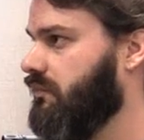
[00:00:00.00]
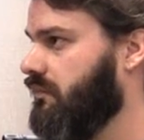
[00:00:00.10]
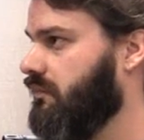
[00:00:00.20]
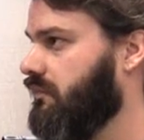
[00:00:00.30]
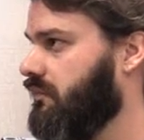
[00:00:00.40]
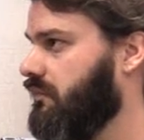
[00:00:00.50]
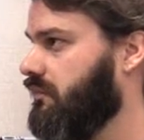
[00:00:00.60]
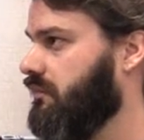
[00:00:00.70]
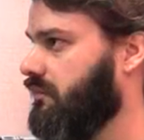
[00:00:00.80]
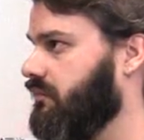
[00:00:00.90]

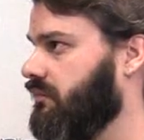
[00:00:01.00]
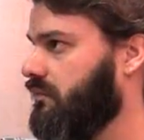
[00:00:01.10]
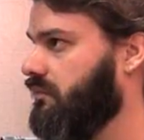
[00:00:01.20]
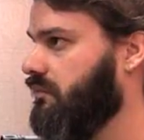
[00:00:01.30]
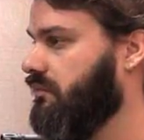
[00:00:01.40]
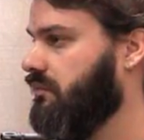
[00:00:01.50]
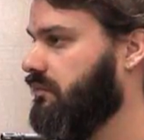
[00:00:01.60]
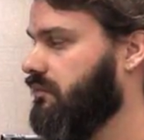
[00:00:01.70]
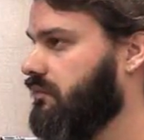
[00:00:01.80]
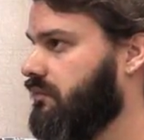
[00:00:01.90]

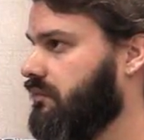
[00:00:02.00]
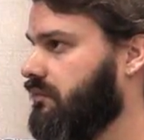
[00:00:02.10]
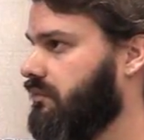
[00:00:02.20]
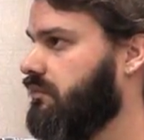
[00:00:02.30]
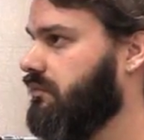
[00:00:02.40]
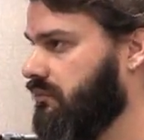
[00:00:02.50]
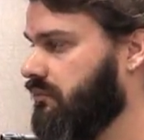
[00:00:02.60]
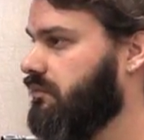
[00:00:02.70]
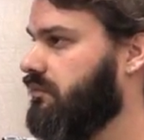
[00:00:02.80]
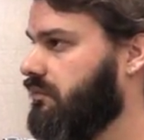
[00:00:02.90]

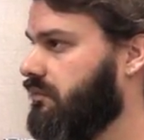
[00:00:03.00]
[no speech]